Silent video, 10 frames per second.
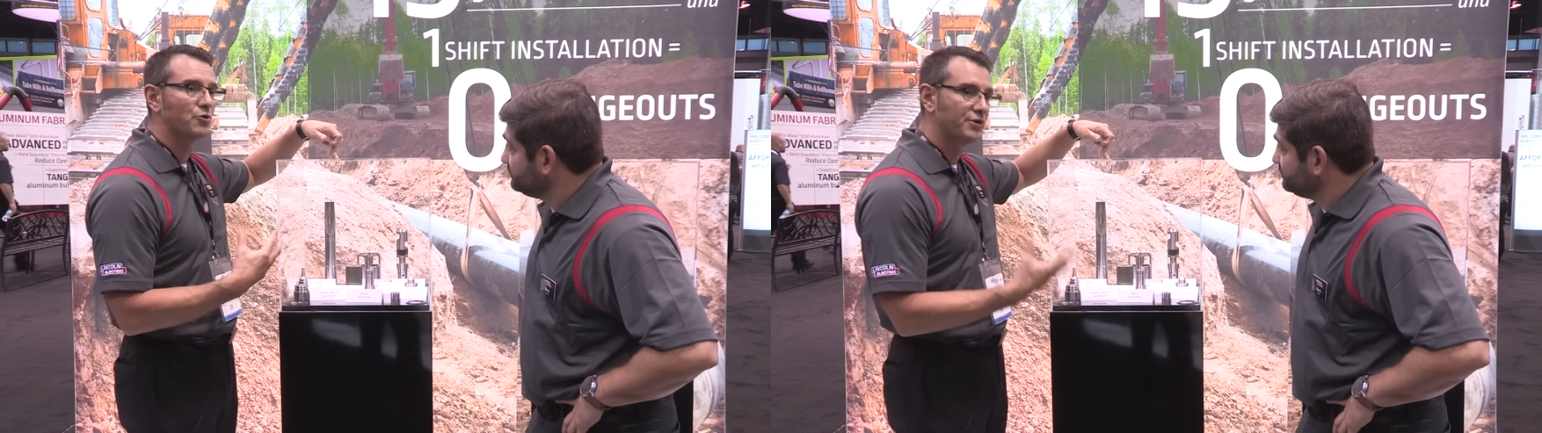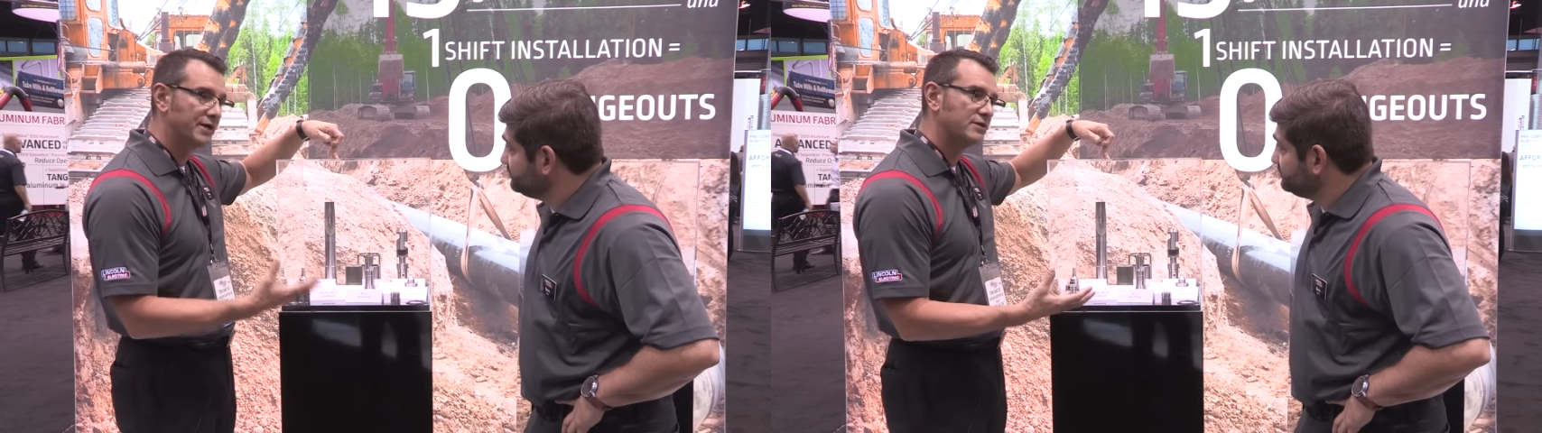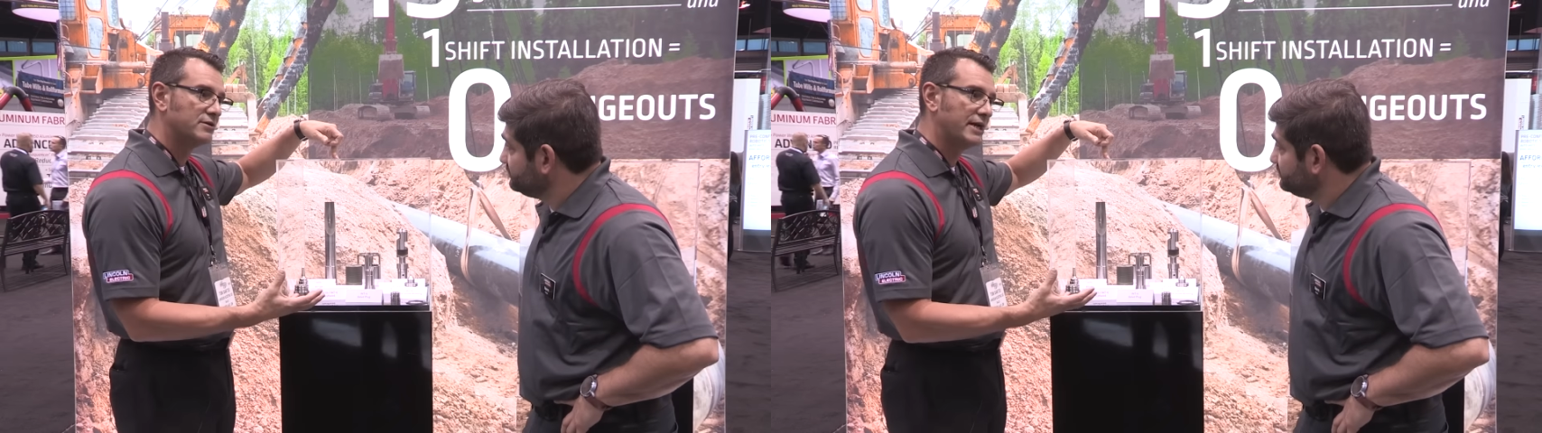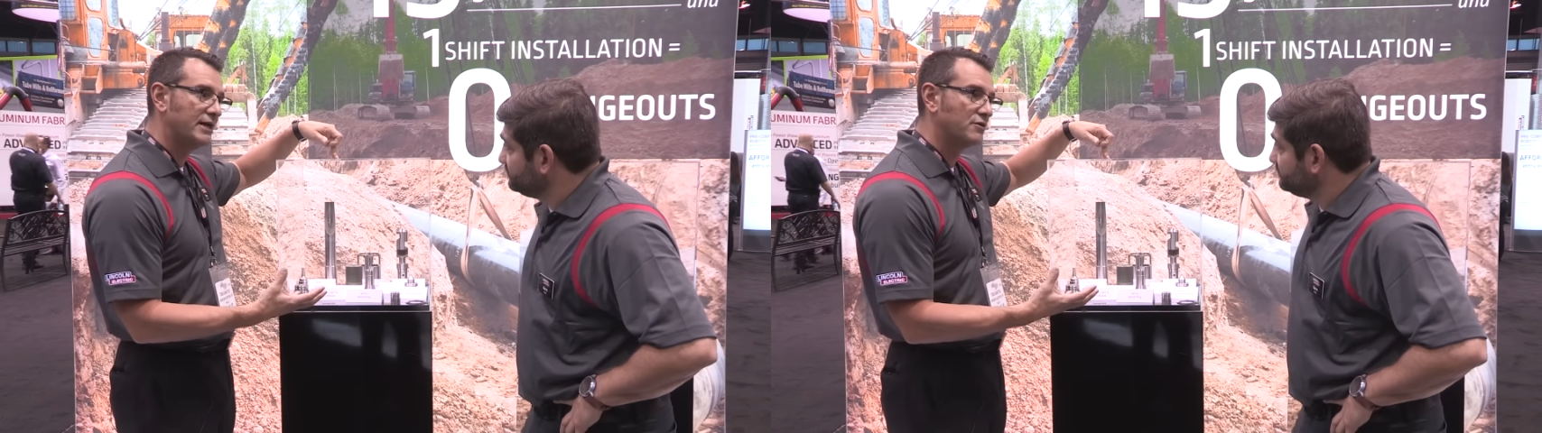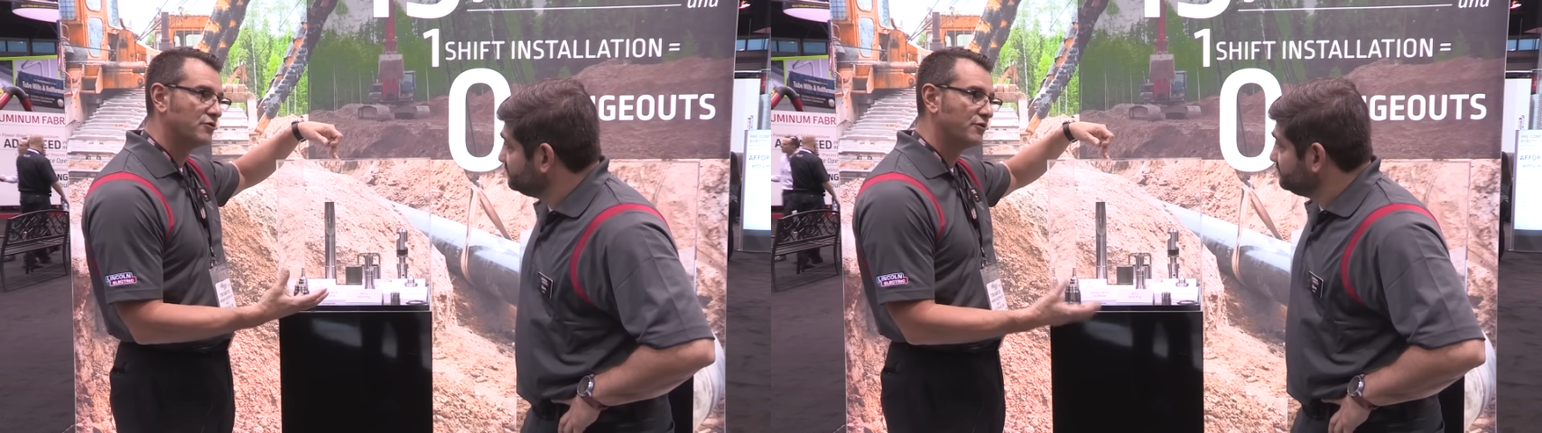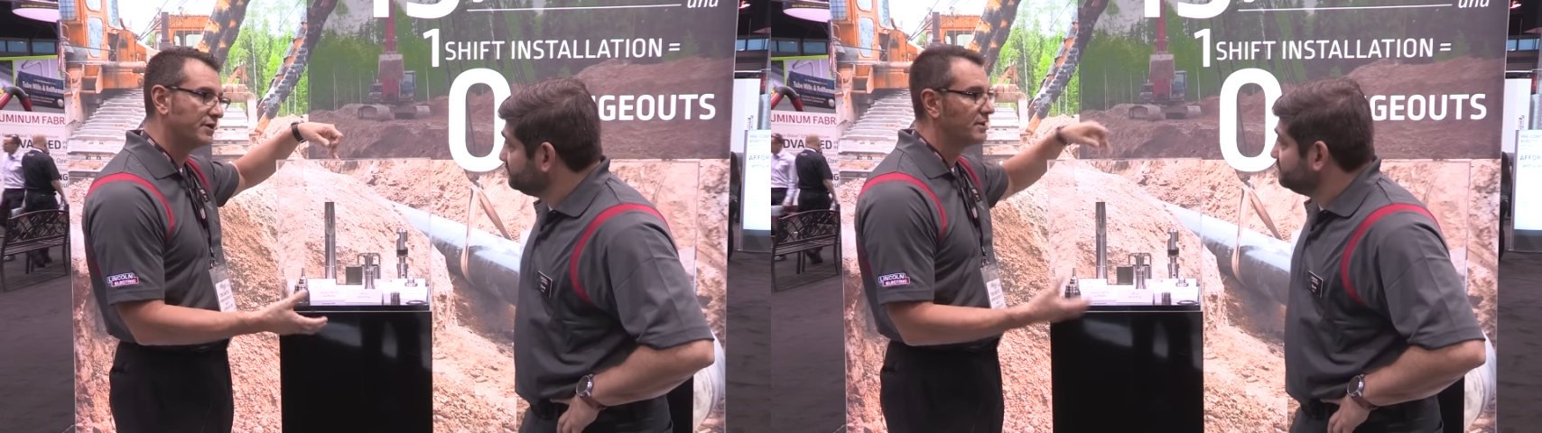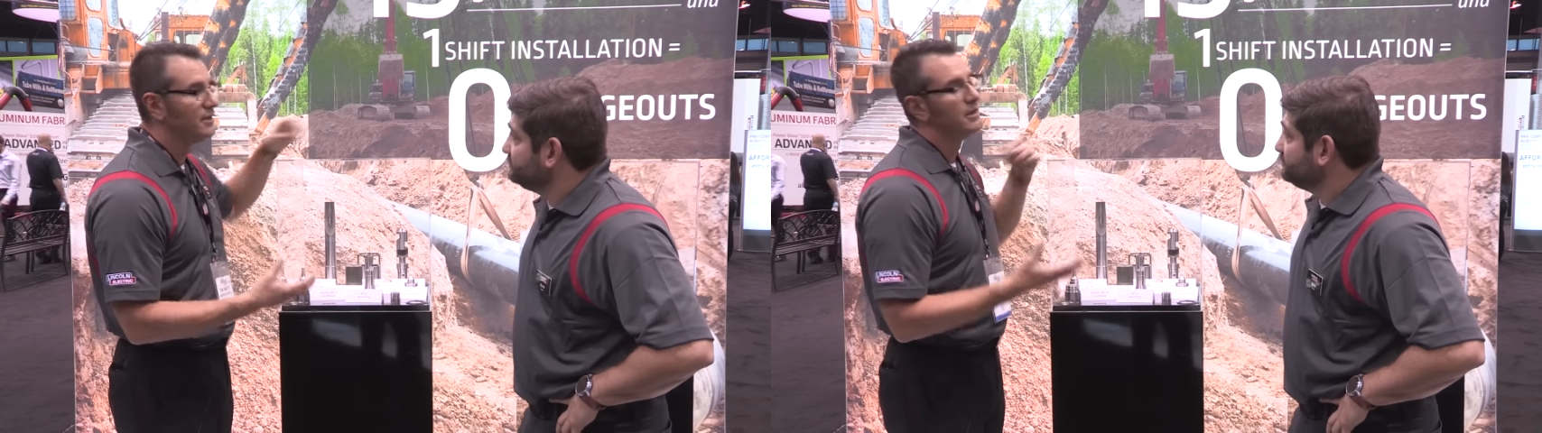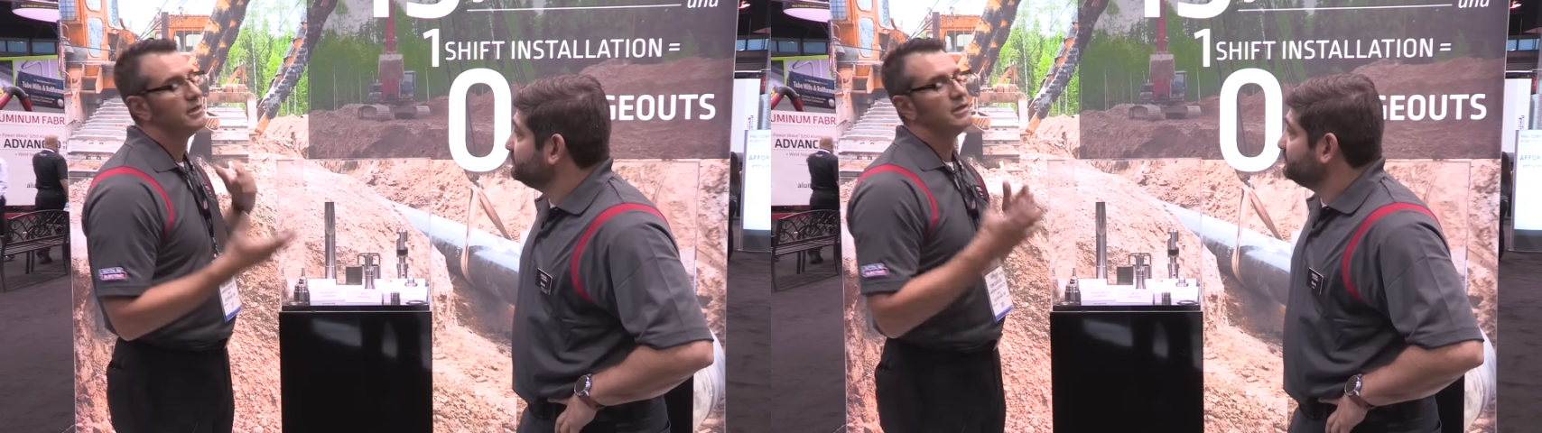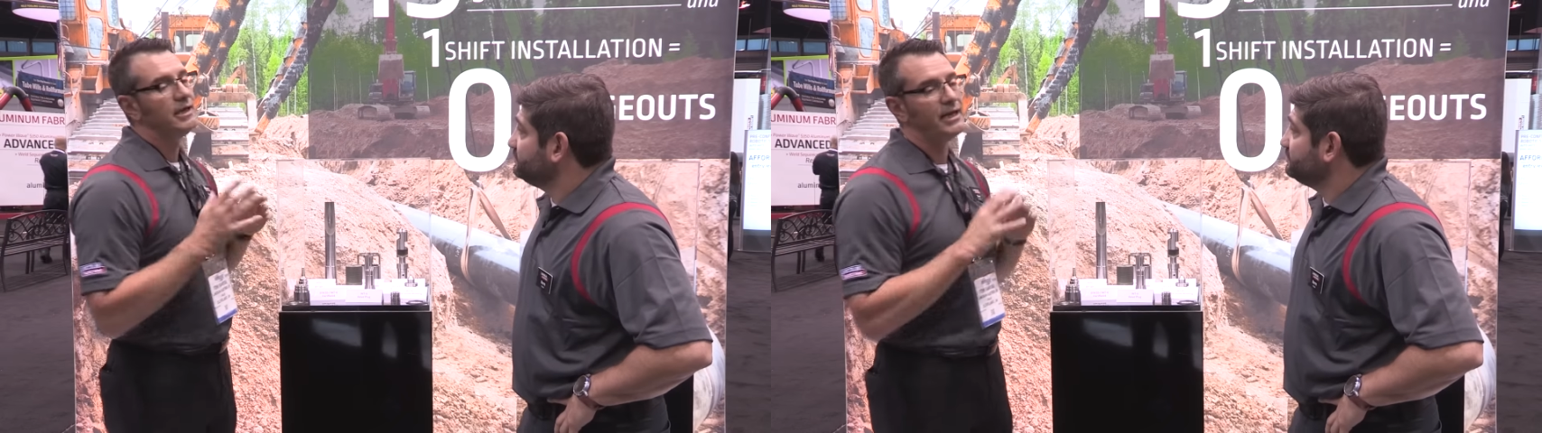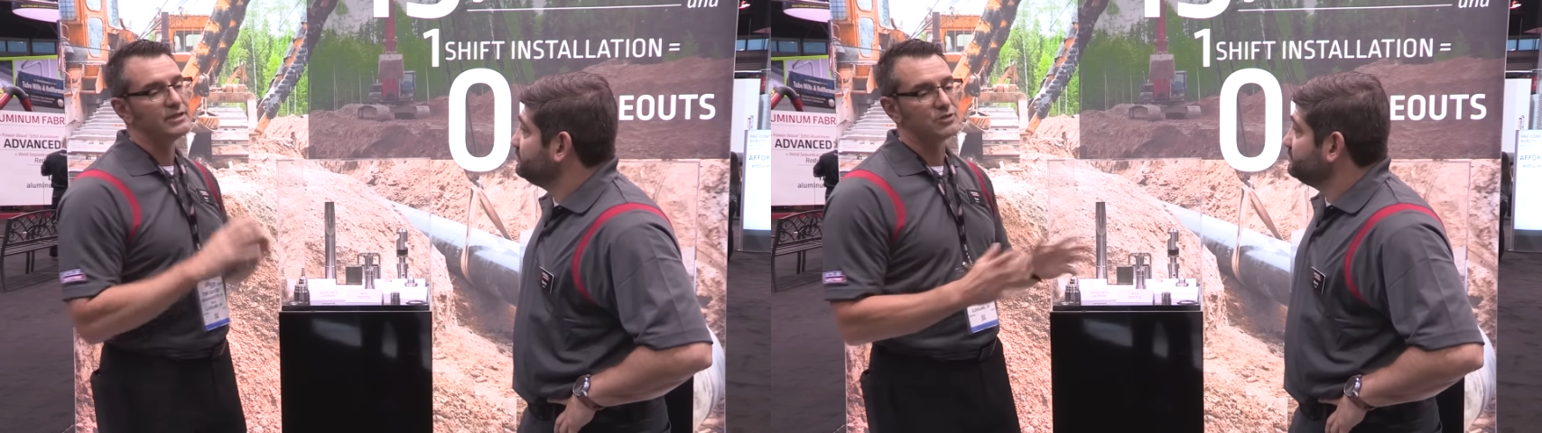Speaker 1: or nickel alloy
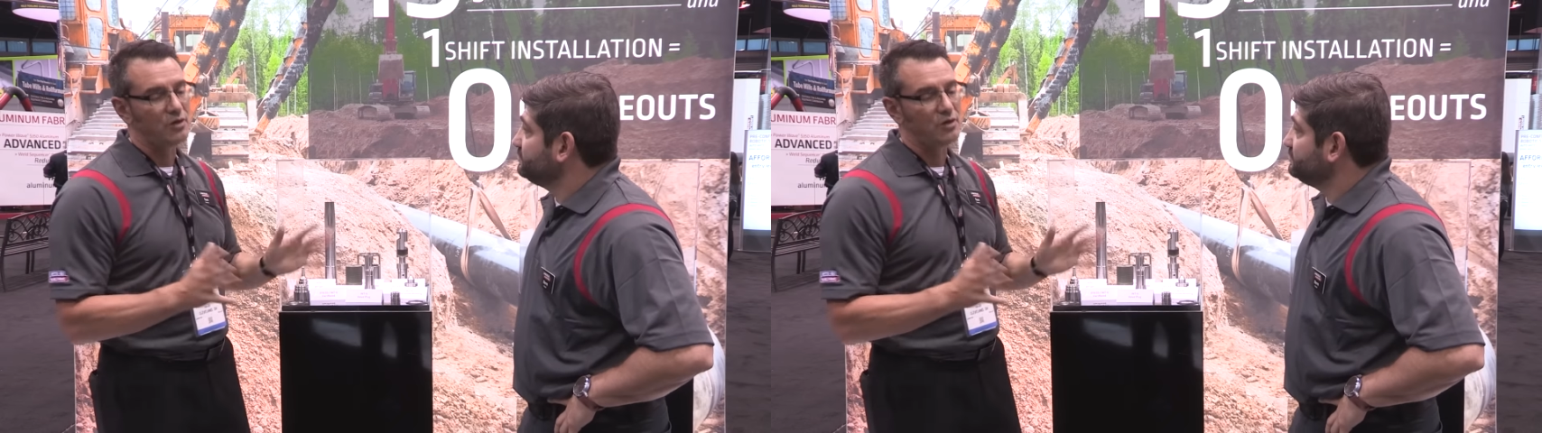and it's